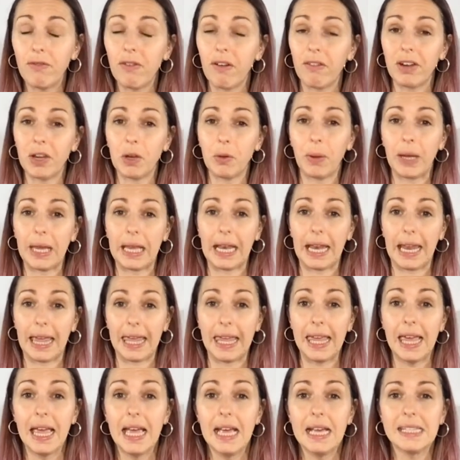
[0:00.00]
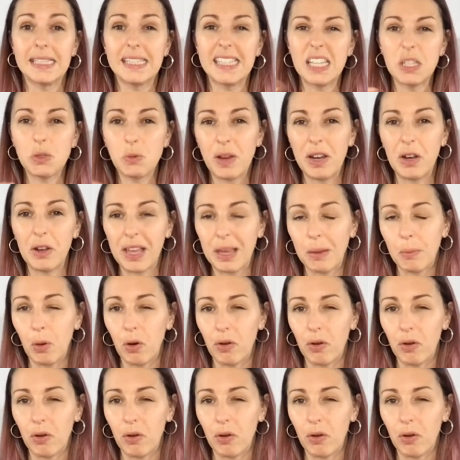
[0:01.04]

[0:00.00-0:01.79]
very quickly since we're looking